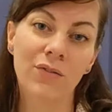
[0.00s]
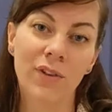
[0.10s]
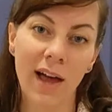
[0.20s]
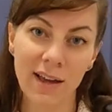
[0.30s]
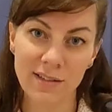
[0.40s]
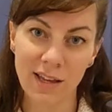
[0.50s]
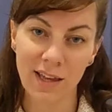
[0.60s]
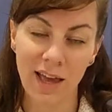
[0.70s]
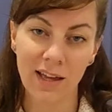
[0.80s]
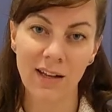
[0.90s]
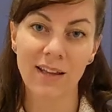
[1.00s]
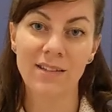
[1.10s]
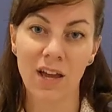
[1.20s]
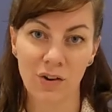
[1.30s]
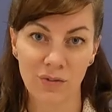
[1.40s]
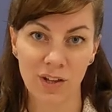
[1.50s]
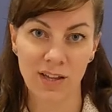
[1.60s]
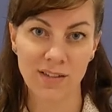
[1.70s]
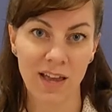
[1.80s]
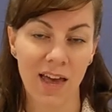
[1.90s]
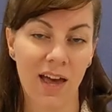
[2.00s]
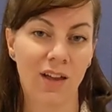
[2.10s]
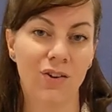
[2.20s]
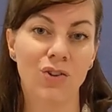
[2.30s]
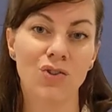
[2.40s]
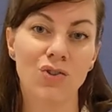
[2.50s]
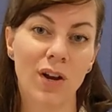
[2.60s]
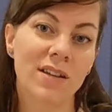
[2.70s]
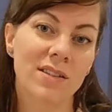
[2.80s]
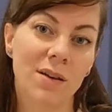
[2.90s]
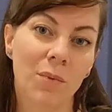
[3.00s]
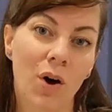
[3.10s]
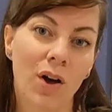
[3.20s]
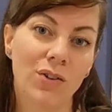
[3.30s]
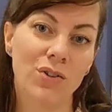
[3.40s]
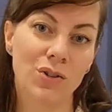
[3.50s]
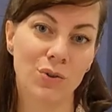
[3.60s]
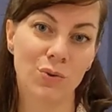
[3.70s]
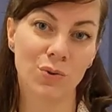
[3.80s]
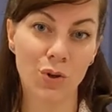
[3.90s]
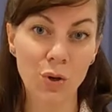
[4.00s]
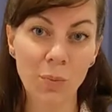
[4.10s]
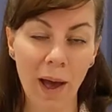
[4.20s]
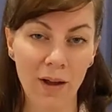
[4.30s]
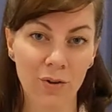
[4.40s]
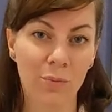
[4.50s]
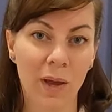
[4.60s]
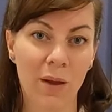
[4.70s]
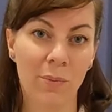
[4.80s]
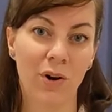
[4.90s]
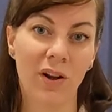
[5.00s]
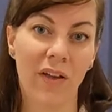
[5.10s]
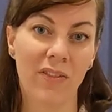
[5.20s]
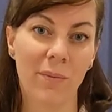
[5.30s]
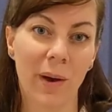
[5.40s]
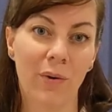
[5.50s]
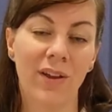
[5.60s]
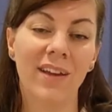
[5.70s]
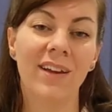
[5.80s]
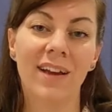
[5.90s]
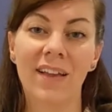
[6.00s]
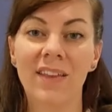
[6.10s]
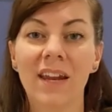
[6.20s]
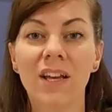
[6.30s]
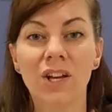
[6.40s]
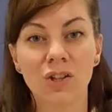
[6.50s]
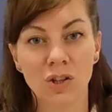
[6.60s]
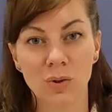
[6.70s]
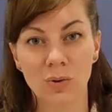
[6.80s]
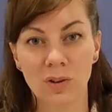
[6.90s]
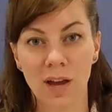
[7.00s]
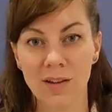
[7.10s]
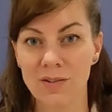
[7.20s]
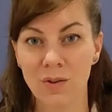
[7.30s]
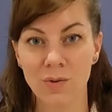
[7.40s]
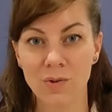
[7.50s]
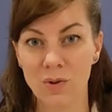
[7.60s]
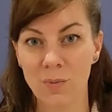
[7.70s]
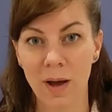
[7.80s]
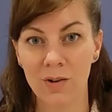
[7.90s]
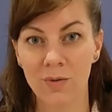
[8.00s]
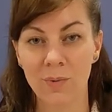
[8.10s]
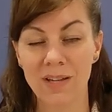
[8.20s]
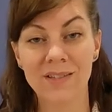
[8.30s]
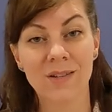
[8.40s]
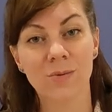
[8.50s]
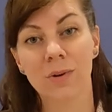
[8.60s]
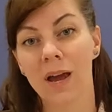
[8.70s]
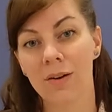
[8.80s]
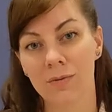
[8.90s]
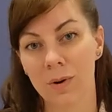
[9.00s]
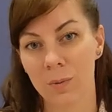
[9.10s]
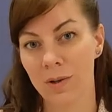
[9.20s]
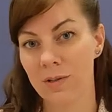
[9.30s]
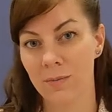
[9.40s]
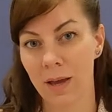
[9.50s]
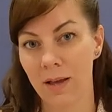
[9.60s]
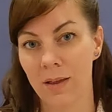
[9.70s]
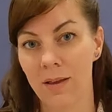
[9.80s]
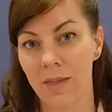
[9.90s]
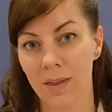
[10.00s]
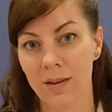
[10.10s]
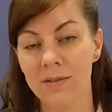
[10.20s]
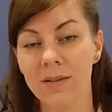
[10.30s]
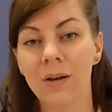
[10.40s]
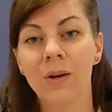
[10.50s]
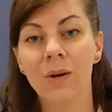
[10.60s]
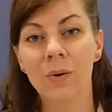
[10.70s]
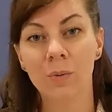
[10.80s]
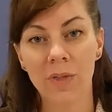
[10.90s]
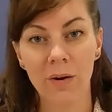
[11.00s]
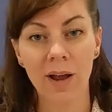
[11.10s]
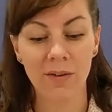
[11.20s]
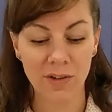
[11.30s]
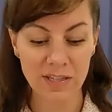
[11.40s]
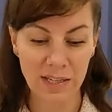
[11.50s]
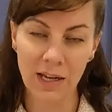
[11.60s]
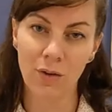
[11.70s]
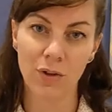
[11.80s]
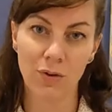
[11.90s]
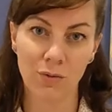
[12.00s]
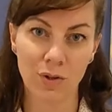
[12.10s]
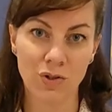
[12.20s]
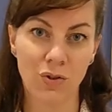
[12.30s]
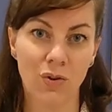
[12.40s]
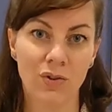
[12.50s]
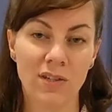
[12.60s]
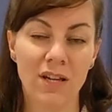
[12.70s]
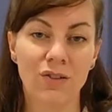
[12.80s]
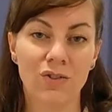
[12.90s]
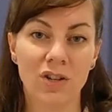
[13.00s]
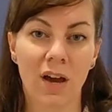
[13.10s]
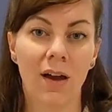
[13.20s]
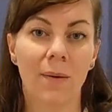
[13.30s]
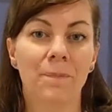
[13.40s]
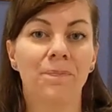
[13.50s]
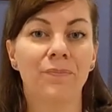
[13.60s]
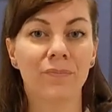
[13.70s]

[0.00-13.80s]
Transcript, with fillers: flat as I can, as carefully as I can, trace them onto new pattern paper, cut them out, and then I can utilize those new pattern pieces whenever I want to make this, without having to get out the originals each time,